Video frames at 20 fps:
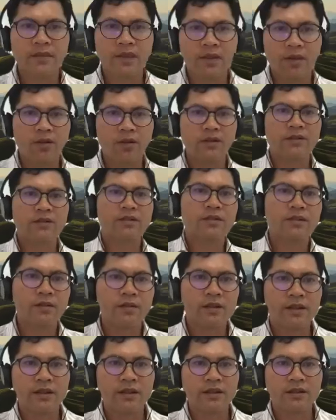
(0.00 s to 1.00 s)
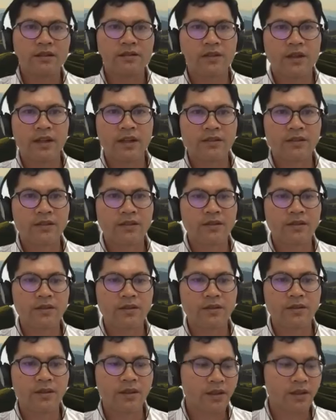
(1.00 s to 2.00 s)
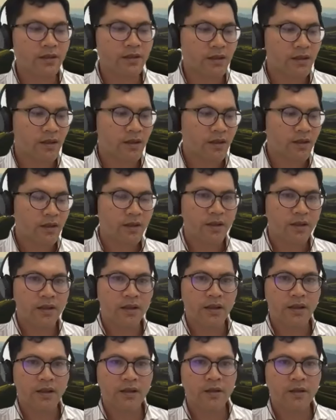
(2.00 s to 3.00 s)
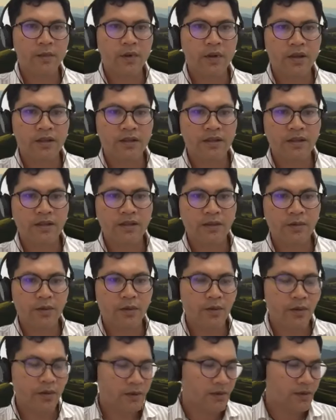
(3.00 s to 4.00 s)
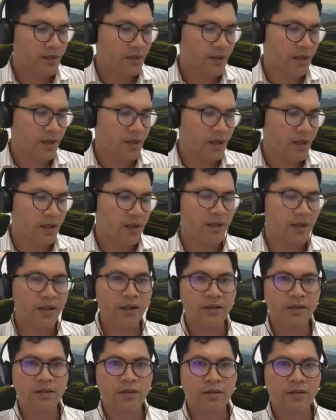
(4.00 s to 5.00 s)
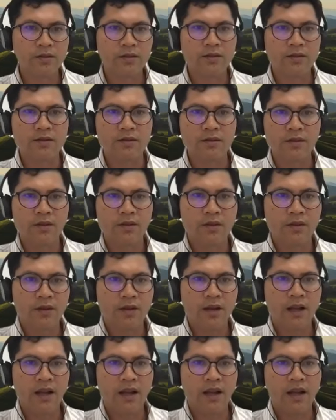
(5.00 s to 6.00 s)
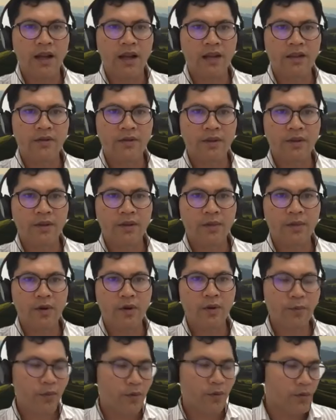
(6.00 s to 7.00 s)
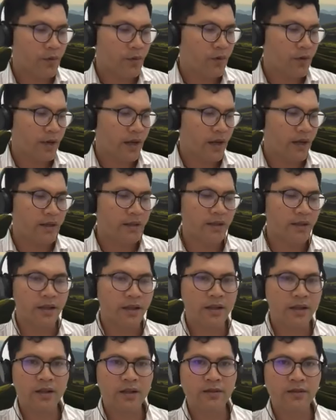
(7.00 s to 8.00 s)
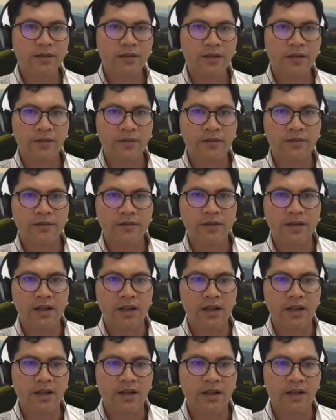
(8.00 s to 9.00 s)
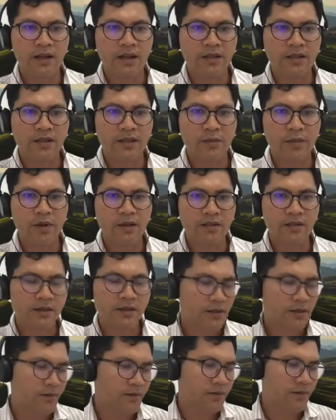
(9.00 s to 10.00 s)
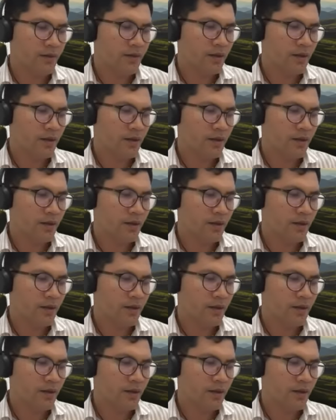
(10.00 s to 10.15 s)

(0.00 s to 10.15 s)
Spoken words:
or ensuring, try to ensure that the policy support need to align with the proper and inclusive nature positive